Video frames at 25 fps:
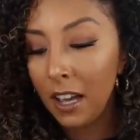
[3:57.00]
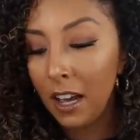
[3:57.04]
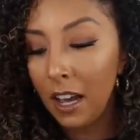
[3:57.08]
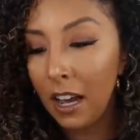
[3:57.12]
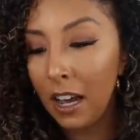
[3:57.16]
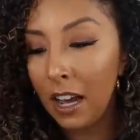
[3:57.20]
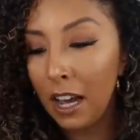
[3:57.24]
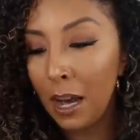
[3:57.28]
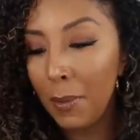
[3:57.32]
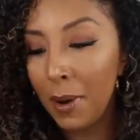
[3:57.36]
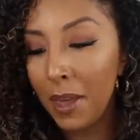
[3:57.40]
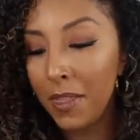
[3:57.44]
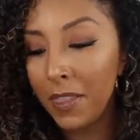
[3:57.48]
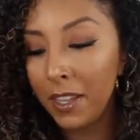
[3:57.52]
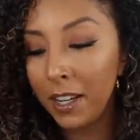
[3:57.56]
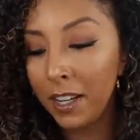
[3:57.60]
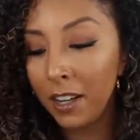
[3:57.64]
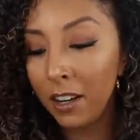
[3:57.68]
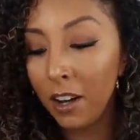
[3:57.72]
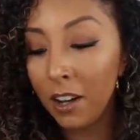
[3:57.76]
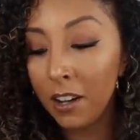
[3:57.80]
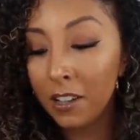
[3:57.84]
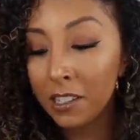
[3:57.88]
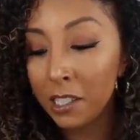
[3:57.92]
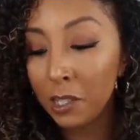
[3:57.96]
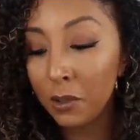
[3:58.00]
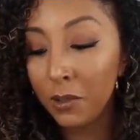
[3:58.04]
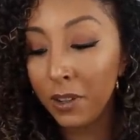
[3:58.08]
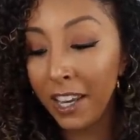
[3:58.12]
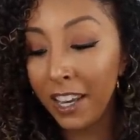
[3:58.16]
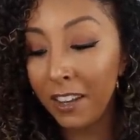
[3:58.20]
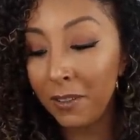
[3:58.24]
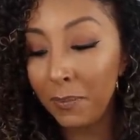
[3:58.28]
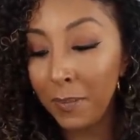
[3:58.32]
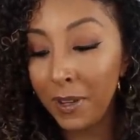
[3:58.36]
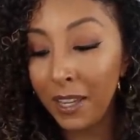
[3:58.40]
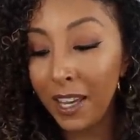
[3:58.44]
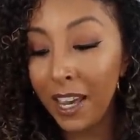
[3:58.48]
Um, and then it also
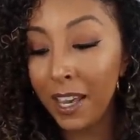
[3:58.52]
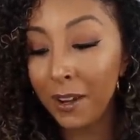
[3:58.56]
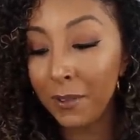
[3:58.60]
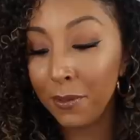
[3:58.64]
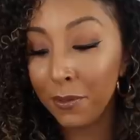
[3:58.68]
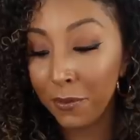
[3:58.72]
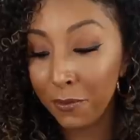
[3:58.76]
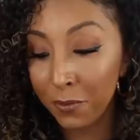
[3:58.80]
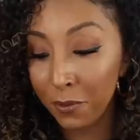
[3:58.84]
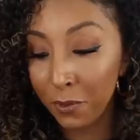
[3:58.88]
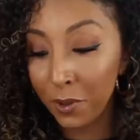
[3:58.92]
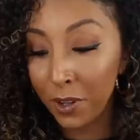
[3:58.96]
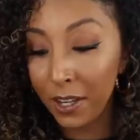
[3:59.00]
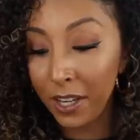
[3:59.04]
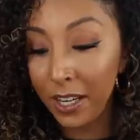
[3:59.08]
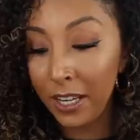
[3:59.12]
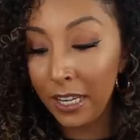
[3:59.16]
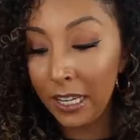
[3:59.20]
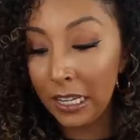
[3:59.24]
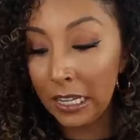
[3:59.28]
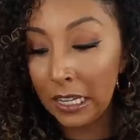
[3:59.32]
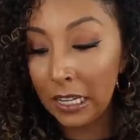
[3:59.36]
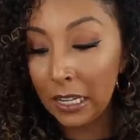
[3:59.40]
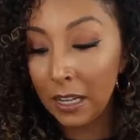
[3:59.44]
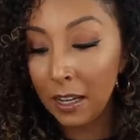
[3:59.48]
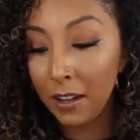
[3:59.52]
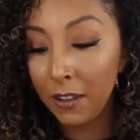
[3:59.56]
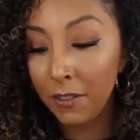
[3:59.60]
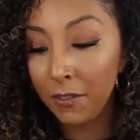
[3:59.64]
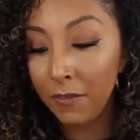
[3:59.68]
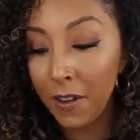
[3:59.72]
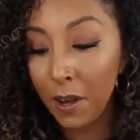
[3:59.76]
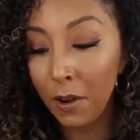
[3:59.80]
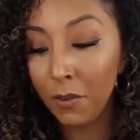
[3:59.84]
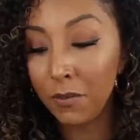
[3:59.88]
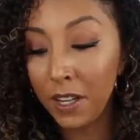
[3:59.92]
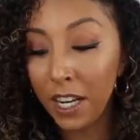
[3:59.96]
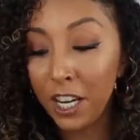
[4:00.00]
gave me a free
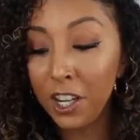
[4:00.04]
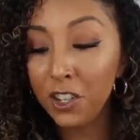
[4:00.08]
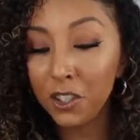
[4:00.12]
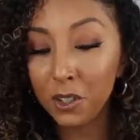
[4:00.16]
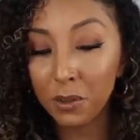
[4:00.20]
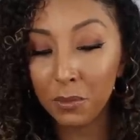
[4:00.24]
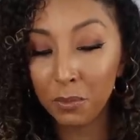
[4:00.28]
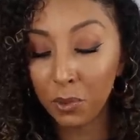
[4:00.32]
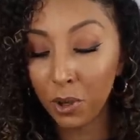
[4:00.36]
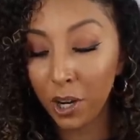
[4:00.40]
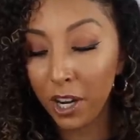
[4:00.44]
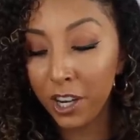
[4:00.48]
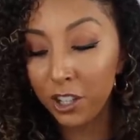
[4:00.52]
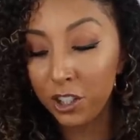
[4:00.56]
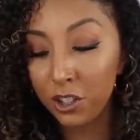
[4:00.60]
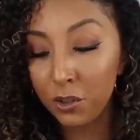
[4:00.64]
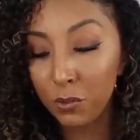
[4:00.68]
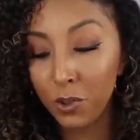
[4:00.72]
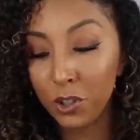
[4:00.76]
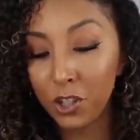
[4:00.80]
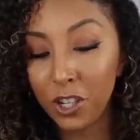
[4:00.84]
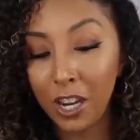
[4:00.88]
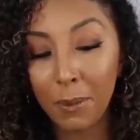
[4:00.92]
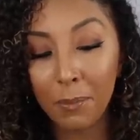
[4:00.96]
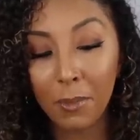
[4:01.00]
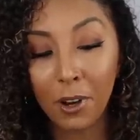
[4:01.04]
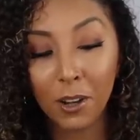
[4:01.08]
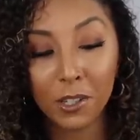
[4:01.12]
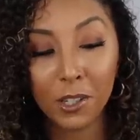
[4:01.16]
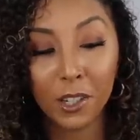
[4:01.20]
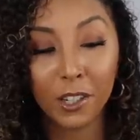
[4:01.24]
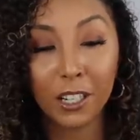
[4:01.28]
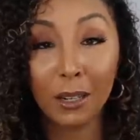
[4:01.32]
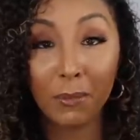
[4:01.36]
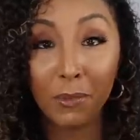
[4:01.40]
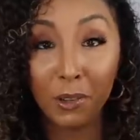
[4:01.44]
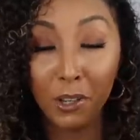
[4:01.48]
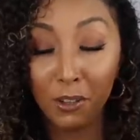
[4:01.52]
foundation brush, which I'm also
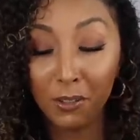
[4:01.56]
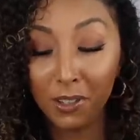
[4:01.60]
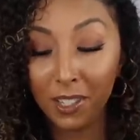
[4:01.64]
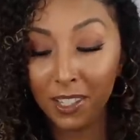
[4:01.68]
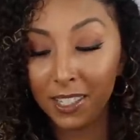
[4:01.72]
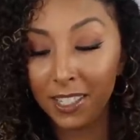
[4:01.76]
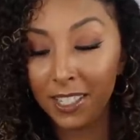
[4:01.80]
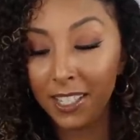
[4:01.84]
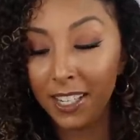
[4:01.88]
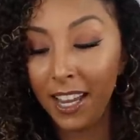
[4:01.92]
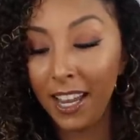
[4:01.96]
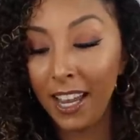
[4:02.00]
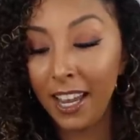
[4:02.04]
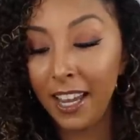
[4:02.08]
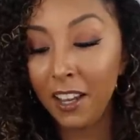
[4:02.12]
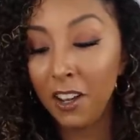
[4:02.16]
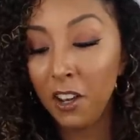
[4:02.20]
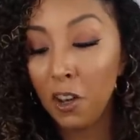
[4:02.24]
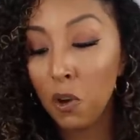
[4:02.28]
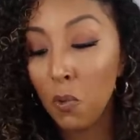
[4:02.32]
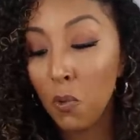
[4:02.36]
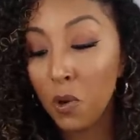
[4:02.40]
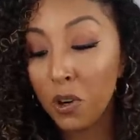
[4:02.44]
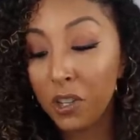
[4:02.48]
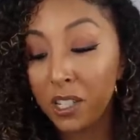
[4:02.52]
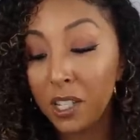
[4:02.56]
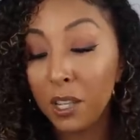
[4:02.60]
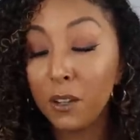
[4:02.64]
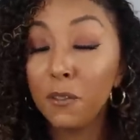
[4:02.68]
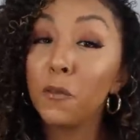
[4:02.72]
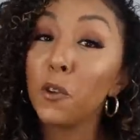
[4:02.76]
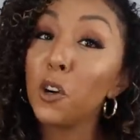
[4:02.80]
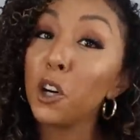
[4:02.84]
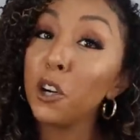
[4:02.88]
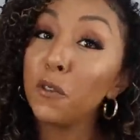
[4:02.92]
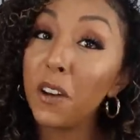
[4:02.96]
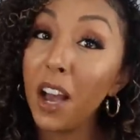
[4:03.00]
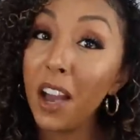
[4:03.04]
gonna be using today, which is a
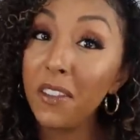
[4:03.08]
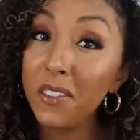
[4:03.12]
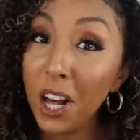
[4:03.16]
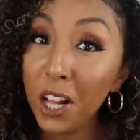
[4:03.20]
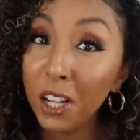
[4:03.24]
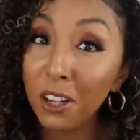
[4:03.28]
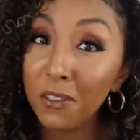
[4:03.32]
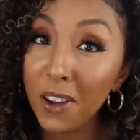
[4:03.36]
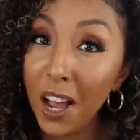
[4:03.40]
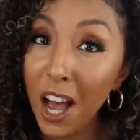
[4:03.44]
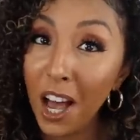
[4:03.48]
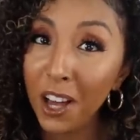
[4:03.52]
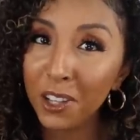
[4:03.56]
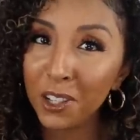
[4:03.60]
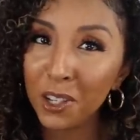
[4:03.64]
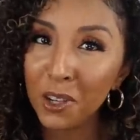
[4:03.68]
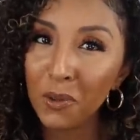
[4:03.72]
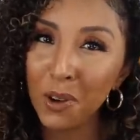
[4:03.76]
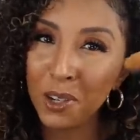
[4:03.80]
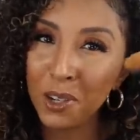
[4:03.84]
$45 value